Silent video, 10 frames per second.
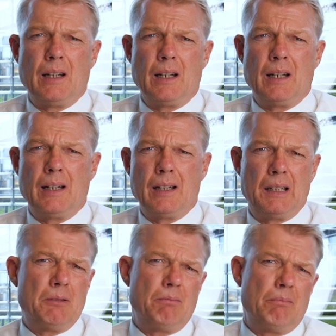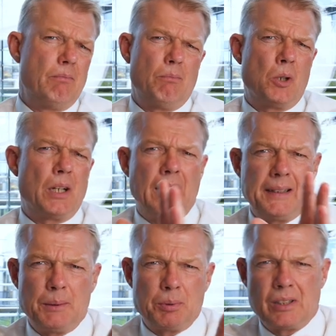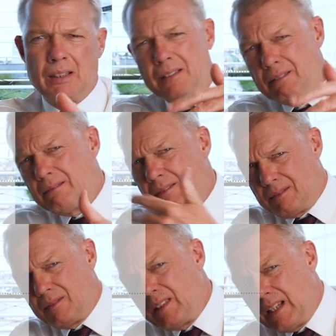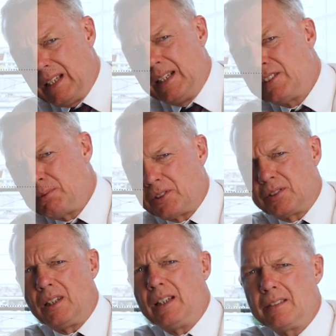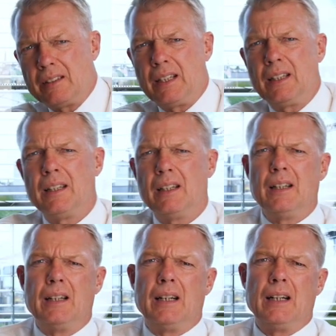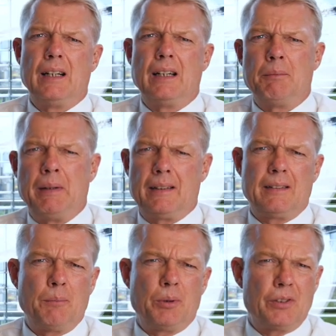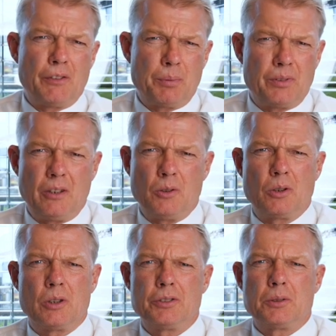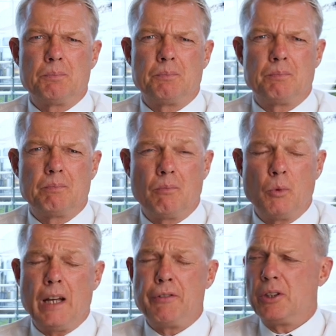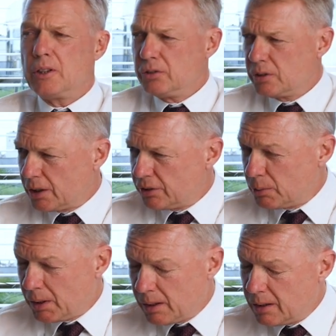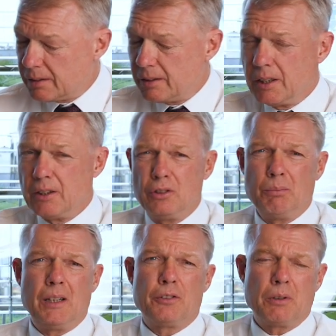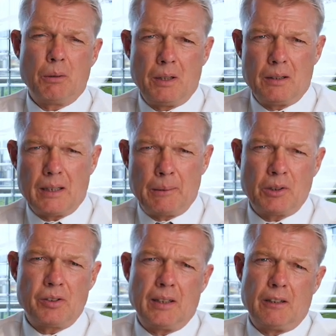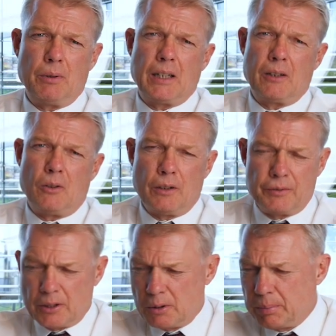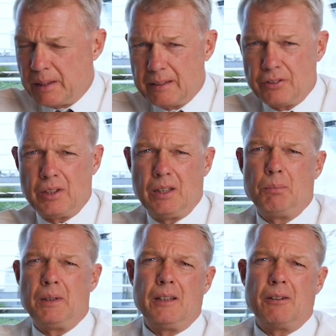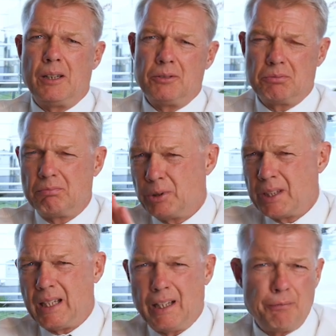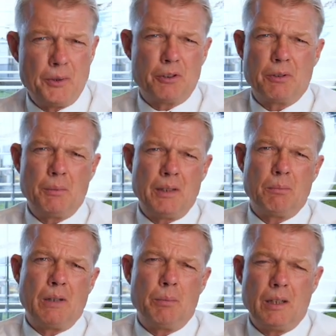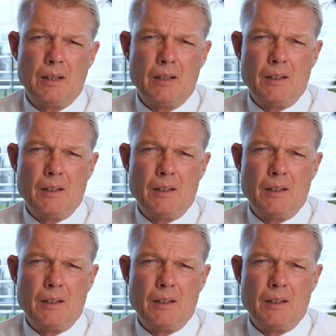More than 90% leased. We're still leasing at 10.7% yield on cost. We have under construction quite a lot. 2 million square meter. I'm not saying that we can all of that complete this year, but around 1.5 million square meter maybe.